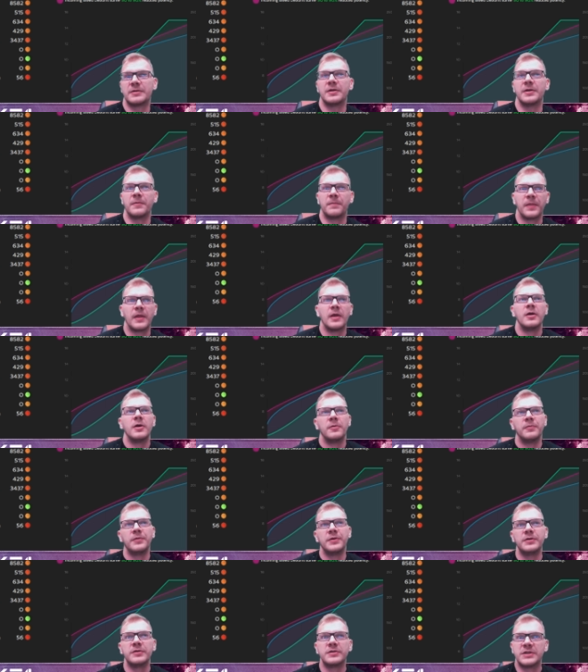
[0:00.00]
you know,
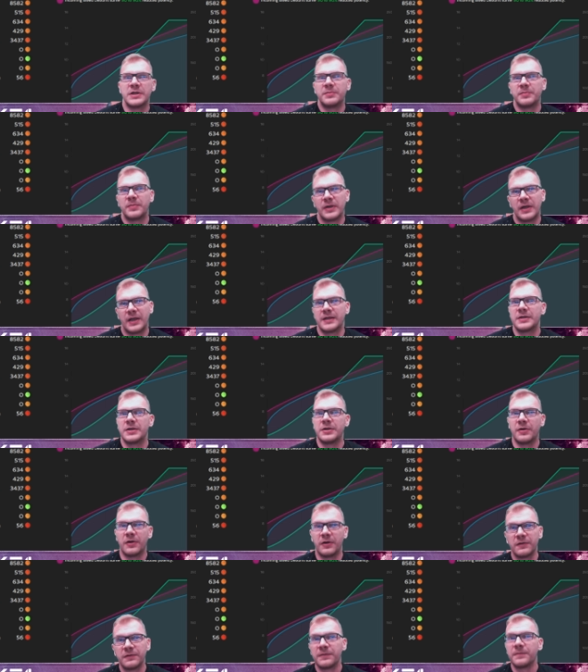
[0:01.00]
we do see plenty
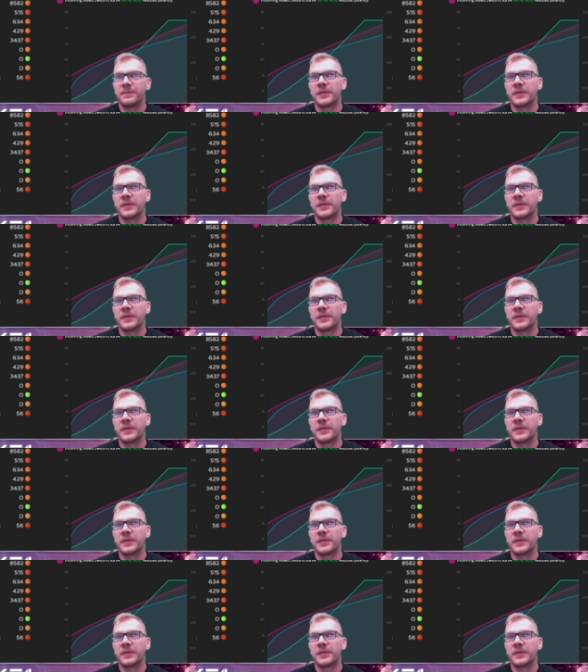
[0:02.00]
of.